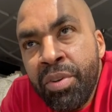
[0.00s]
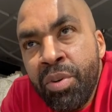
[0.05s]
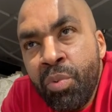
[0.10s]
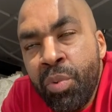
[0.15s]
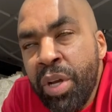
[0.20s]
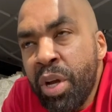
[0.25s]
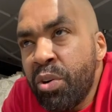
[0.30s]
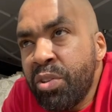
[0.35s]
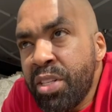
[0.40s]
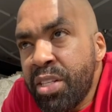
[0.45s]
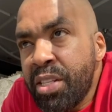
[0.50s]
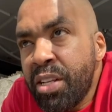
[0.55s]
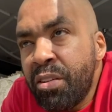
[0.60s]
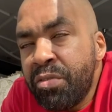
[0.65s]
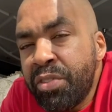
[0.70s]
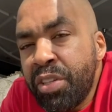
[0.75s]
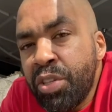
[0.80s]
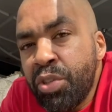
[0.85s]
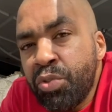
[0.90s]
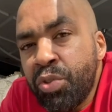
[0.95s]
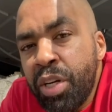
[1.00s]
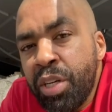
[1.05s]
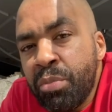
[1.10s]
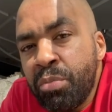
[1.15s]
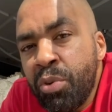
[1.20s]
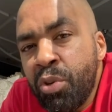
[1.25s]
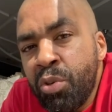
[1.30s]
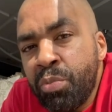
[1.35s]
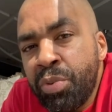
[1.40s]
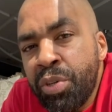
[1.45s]
We are on self-destruct
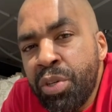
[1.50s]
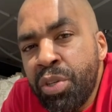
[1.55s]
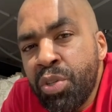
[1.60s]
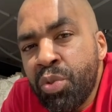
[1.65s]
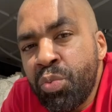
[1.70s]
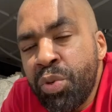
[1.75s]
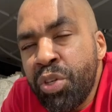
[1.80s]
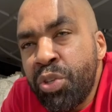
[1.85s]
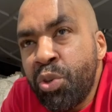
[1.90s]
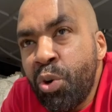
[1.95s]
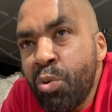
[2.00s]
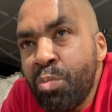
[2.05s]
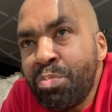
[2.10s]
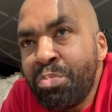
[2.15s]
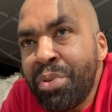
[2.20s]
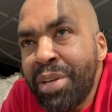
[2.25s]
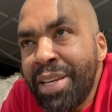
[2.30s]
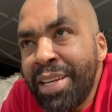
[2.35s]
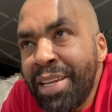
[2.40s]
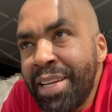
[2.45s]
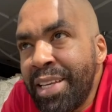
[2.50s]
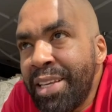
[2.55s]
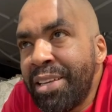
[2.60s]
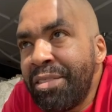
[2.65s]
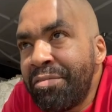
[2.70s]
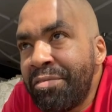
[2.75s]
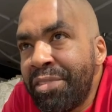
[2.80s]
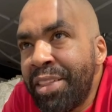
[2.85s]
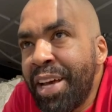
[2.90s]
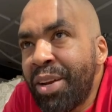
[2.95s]
mode because we don't
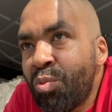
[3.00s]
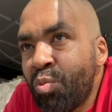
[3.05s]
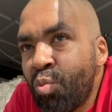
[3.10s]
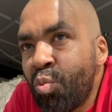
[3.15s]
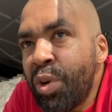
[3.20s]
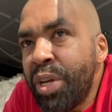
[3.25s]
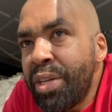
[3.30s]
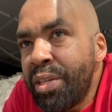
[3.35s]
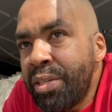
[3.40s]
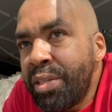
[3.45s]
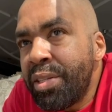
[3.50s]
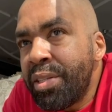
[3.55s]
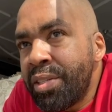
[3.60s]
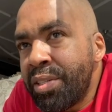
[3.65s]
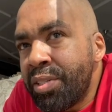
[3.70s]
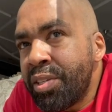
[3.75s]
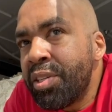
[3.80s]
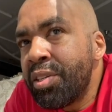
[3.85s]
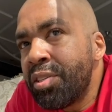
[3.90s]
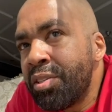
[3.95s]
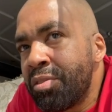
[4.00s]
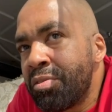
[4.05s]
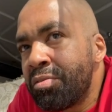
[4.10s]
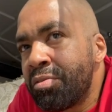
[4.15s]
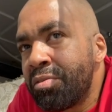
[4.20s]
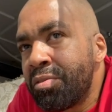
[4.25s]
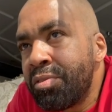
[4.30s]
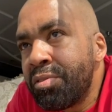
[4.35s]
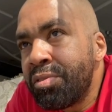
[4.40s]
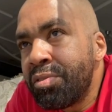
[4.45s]
believe that we deserve
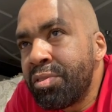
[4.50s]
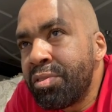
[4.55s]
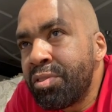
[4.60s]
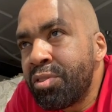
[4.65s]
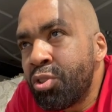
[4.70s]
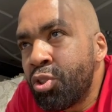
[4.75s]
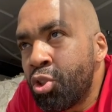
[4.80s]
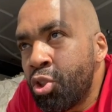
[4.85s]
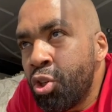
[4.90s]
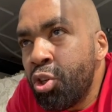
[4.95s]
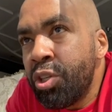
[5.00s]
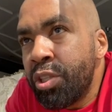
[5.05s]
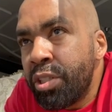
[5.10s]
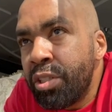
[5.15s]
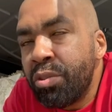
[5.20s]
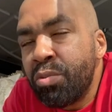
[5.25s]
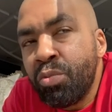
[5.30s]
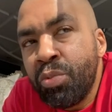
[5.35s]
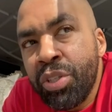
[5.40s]
good.